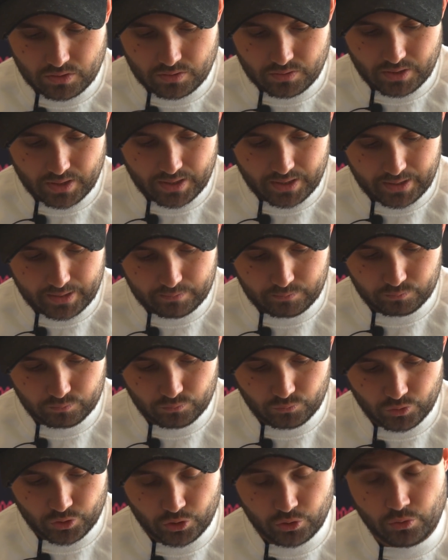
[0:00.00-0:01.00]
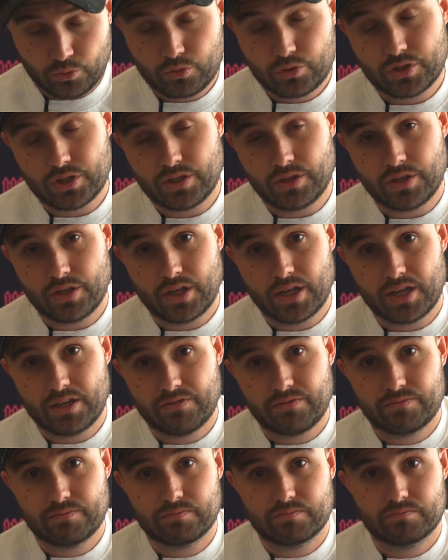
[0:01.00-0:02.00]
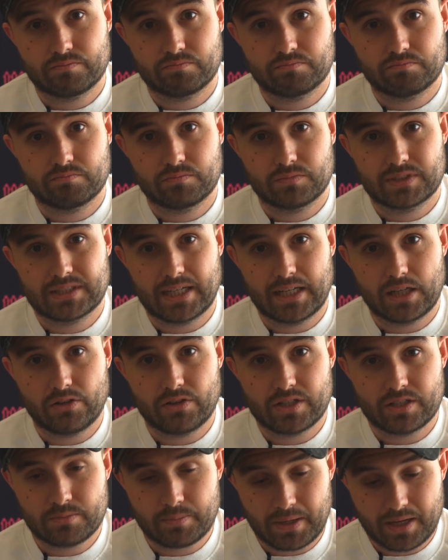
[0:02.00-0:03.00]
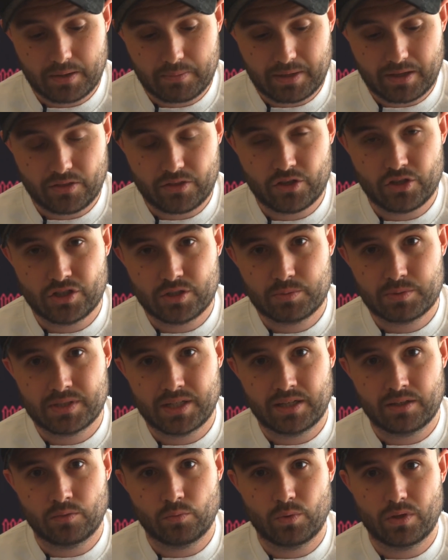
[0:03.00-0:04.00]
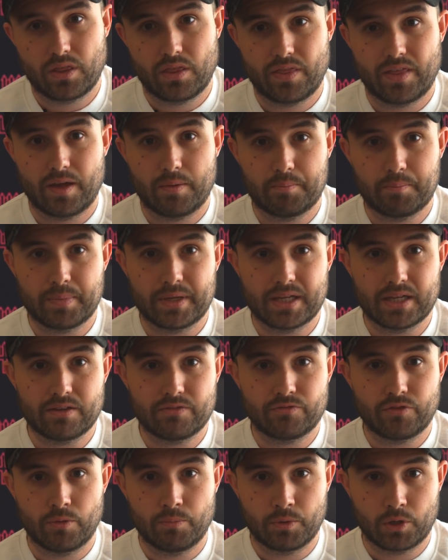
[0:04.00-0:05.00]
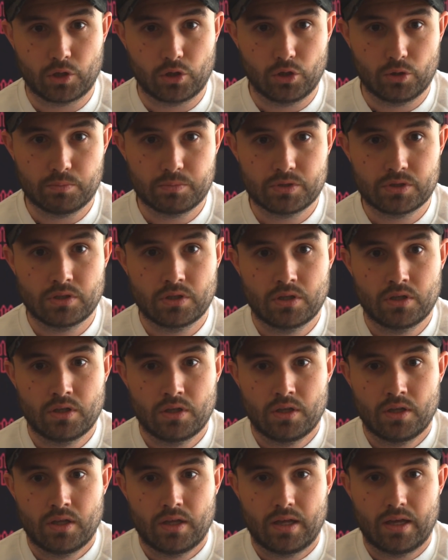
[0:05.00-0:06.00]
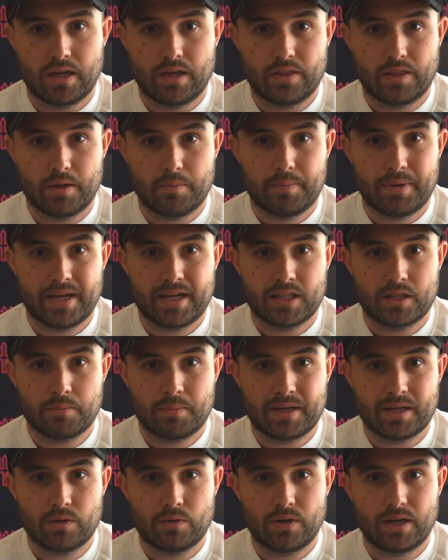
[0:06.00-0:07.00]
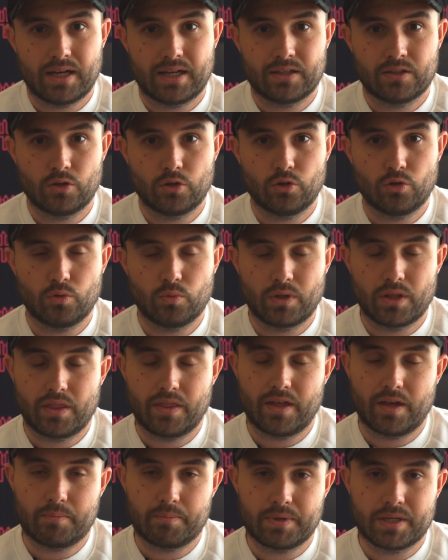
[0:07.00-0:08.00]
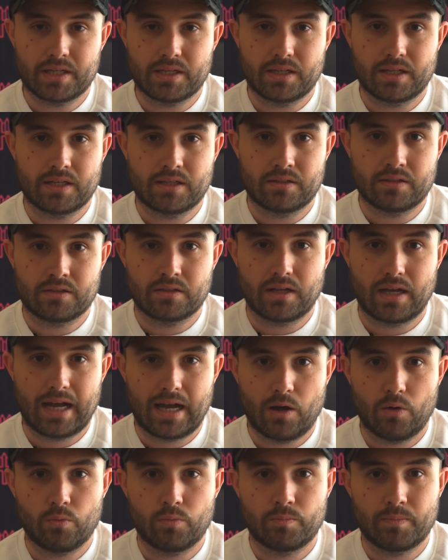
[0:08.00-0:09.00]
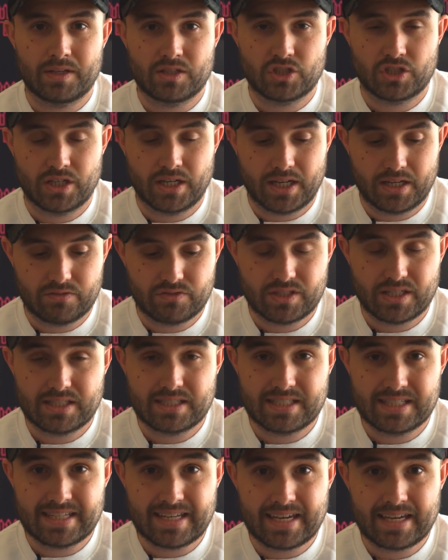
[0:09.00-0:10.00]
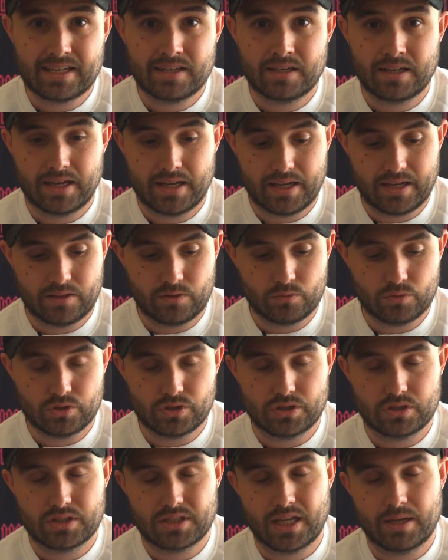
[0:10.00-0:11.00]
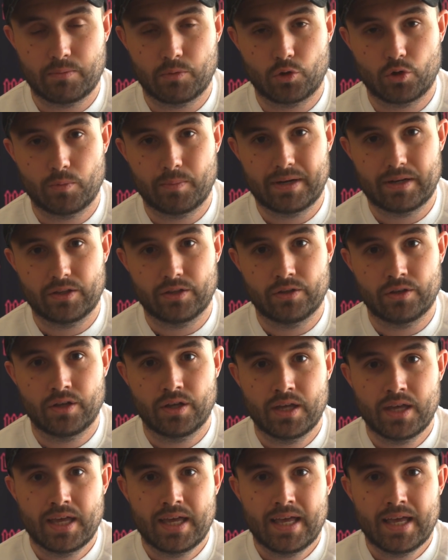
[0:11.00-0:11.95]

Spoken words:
reducing their salaries by about 30%, whether that be from the clubs that paying them out, or whether that be in how Manchester United have said today. There was a statement come out that